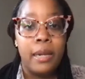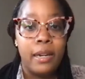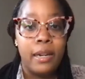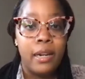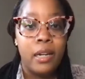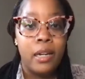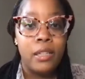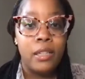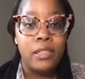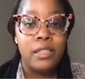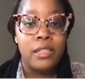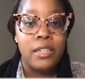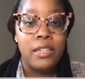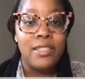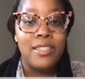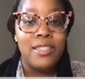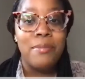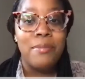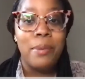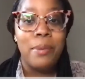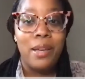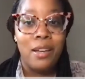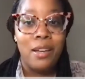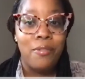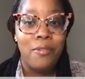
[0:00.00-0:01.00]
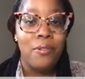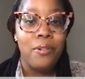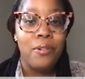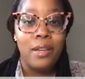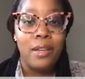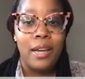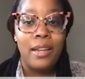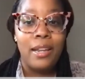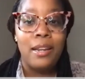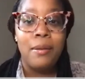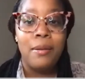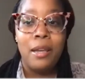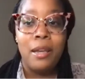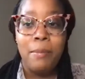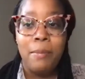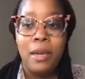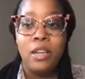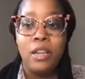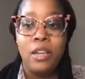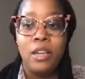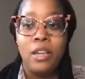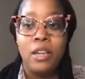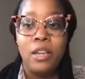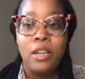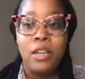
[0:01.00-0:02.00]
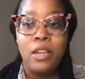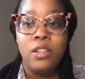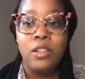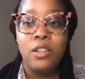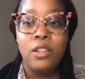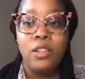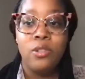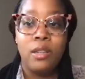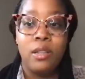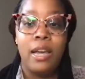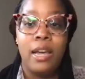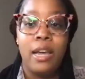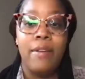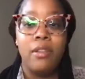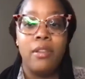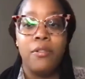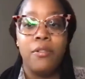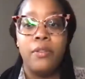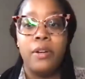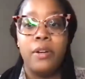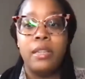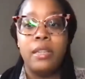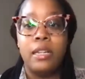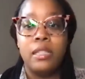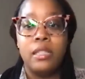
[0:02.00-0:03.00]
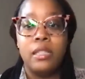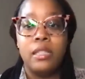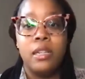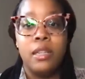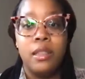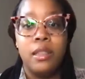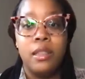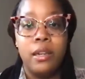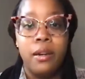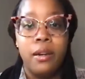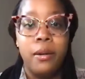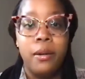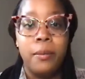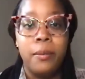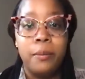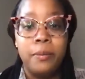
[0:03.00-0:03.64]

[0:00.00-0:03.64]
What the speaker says: colleges and paying for that and making sure they have the funding to get there?